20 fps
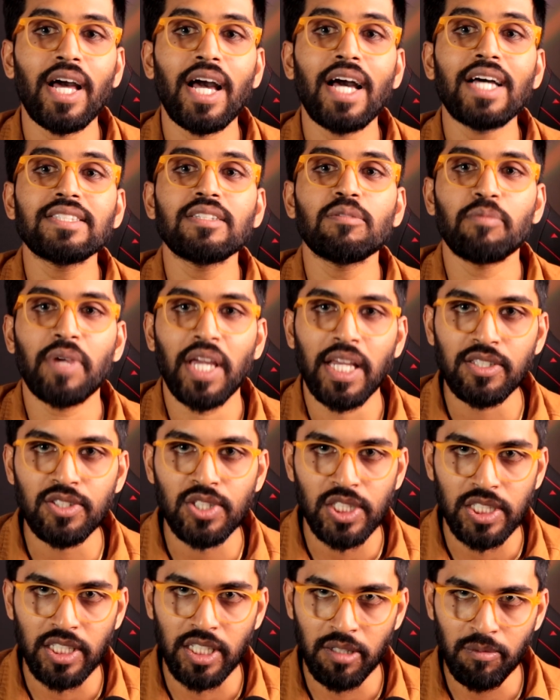as a
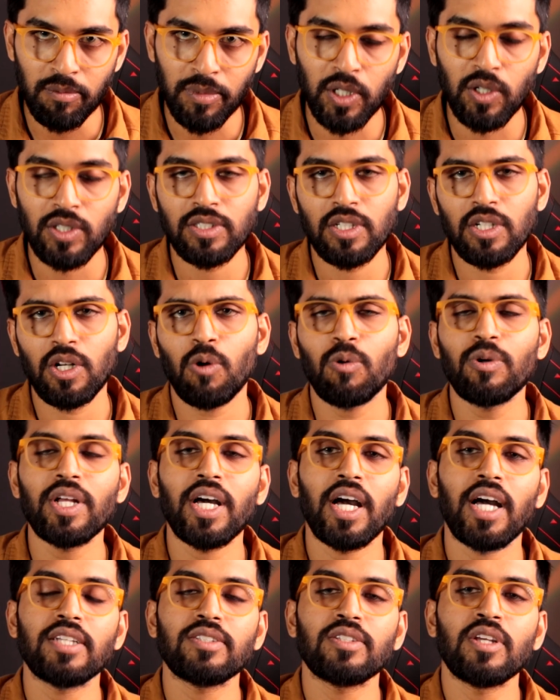mainstream because cloud
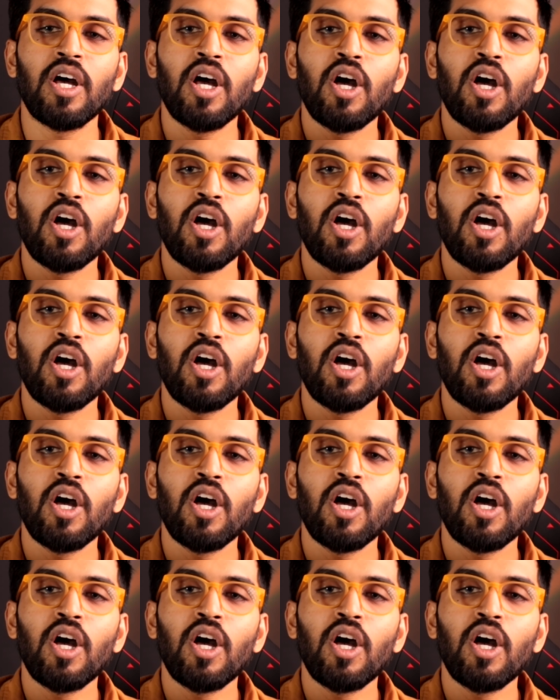has